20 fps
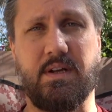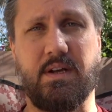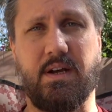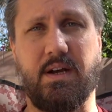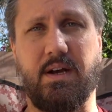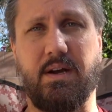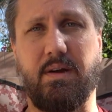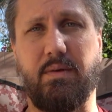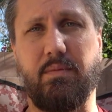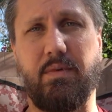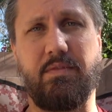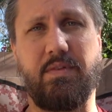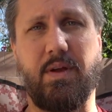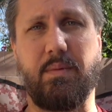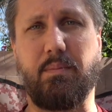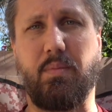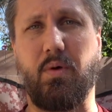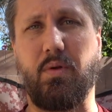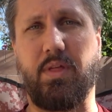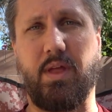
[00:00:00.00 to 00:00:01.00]
And we've
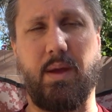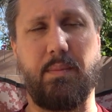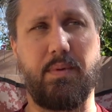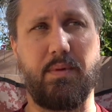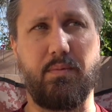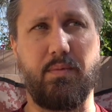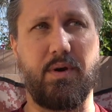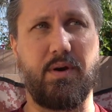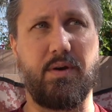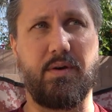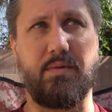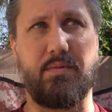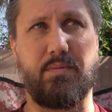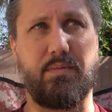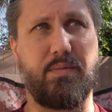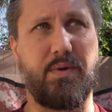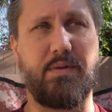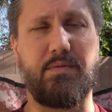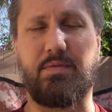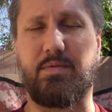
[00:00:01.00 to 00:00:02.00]
had both happen where
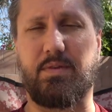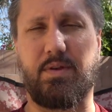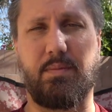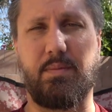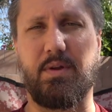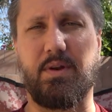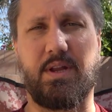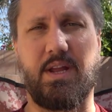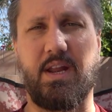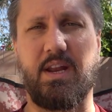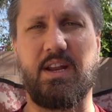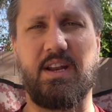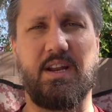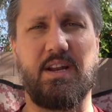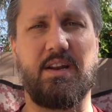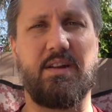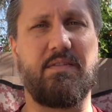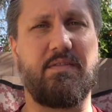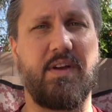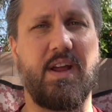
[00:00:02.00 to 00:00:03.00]
we've communicated
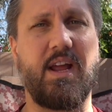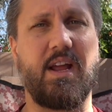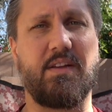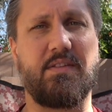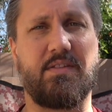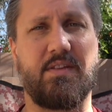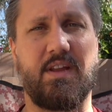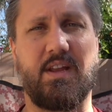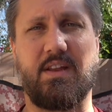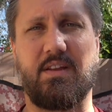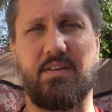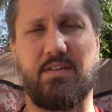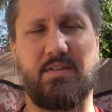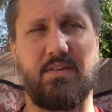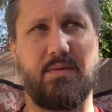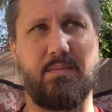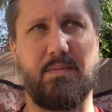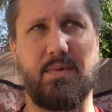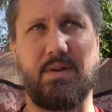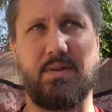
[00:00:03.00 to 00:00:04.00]
in advance and
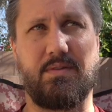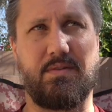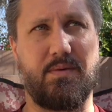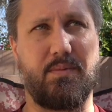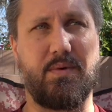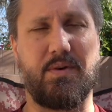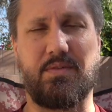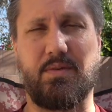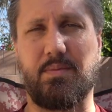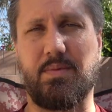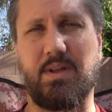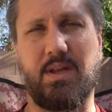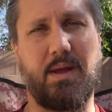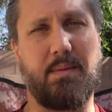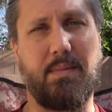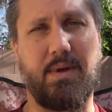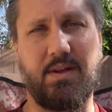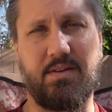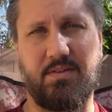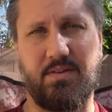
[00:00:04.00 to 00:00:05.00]
somewhere something
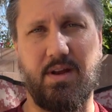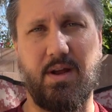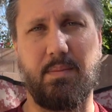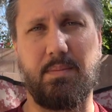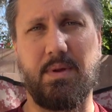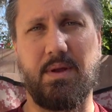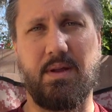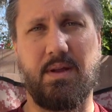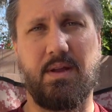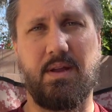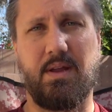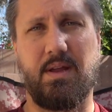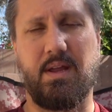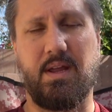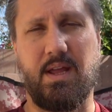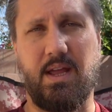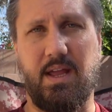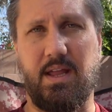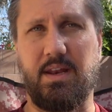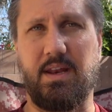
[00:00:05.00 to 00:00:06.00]
got mixed up
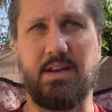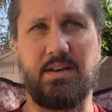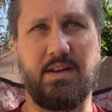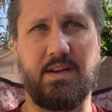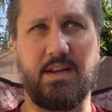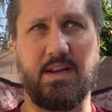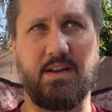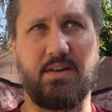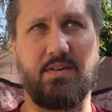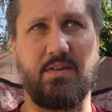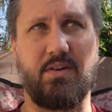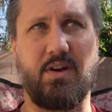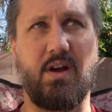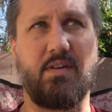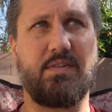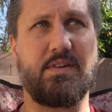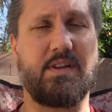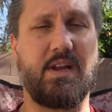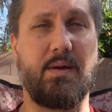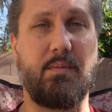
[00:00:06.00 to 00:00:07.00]
and it didn't get turned
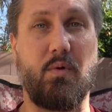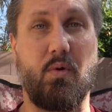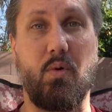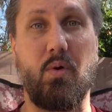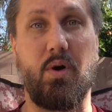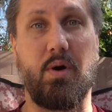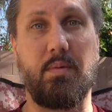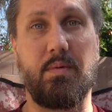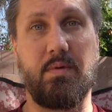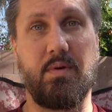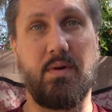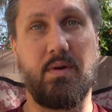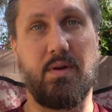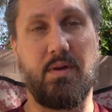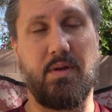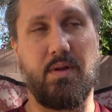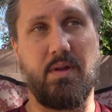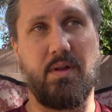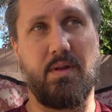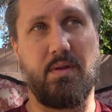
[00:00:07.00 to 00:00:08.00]
off in time, or
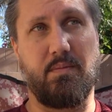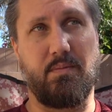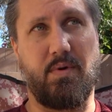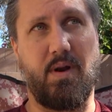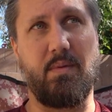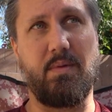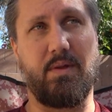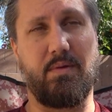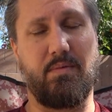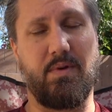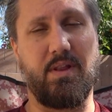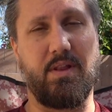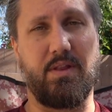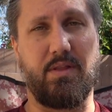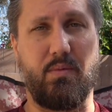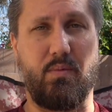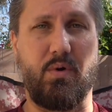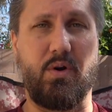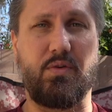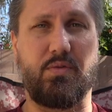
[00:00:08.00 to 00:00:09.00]
probably really
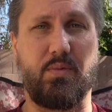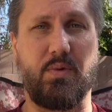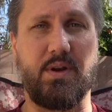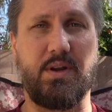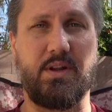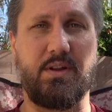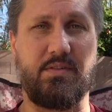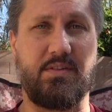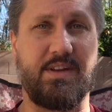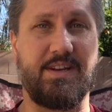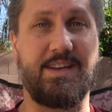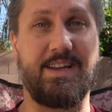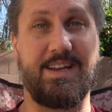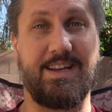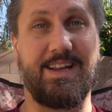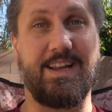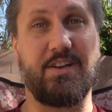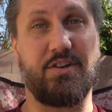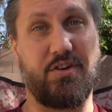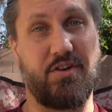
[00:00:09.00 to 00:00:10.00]
the worst one is it
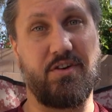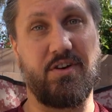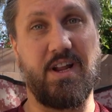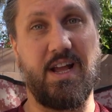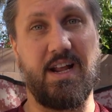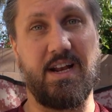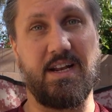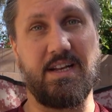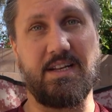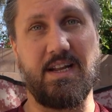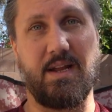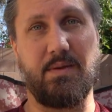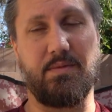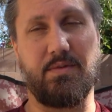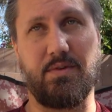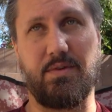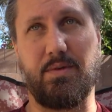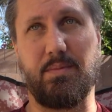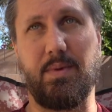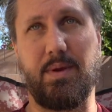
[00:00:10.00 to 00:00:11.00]
didn't get turned on in time.
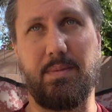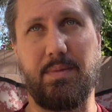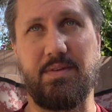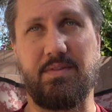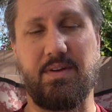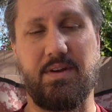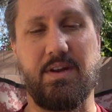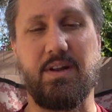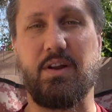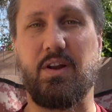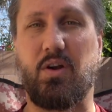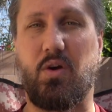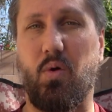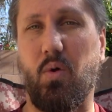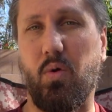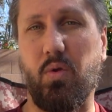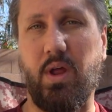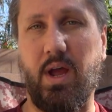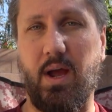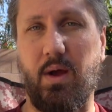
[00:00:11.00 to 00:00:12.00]
So you may be sitting in a
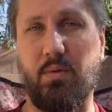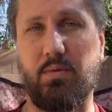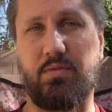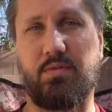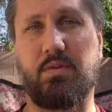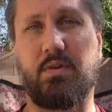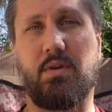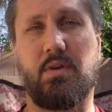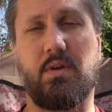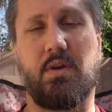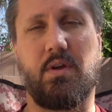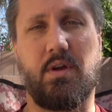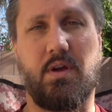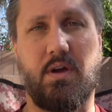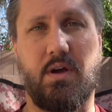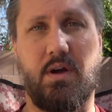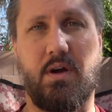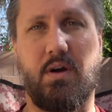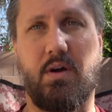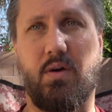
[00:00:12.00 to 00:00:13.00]
cold house
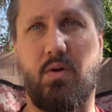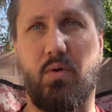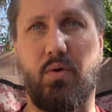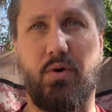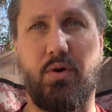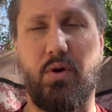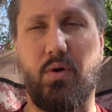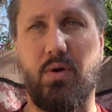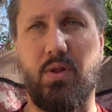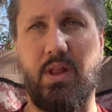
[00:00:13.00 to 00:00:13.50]
or no